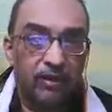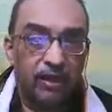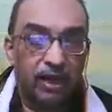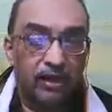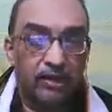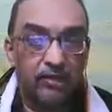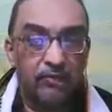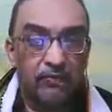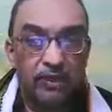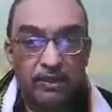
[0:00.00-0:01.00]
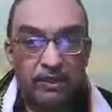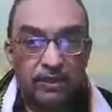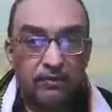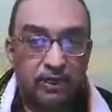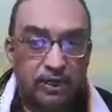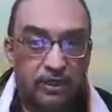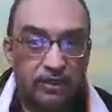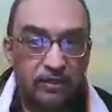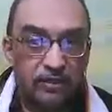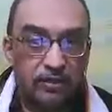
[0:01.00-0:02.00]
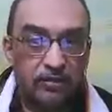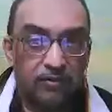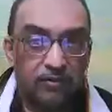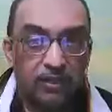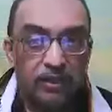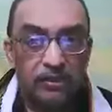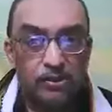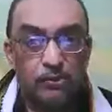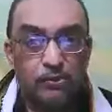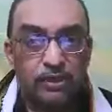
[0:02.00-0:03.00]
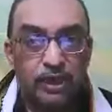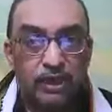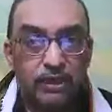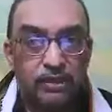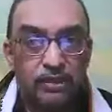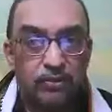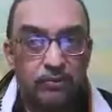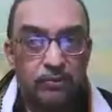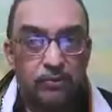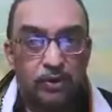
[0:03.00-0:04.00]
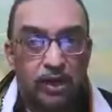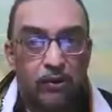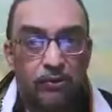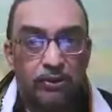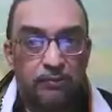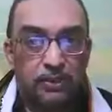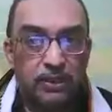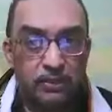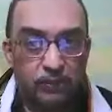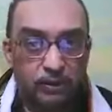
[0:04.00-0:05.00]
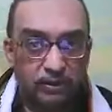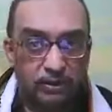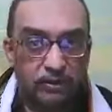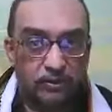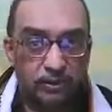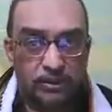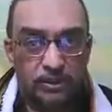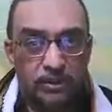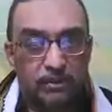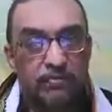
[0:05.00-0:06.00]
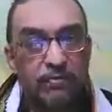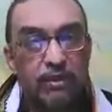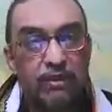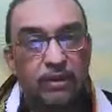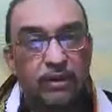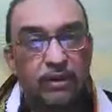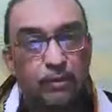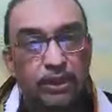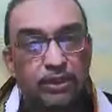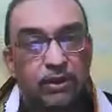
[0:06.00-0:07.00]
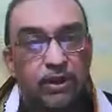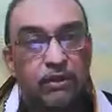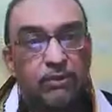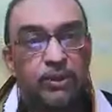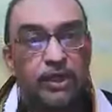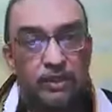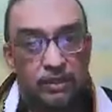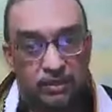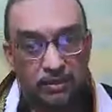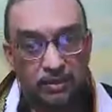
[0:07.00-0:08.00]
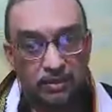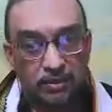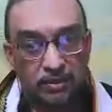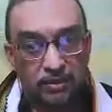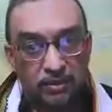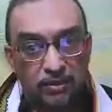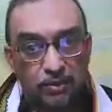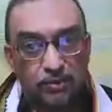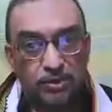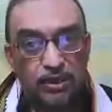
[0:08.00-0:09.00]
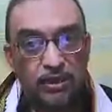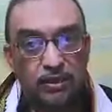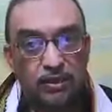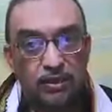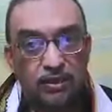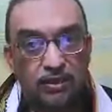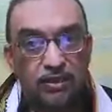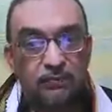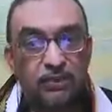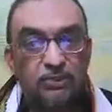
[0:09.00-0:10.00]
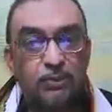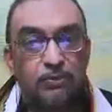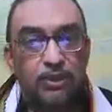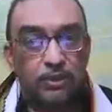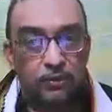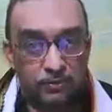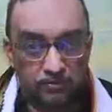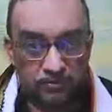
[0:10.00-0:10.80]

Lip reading: and once in a while when these two scales would go out of synchronicity, they put it all together using the difference between the two.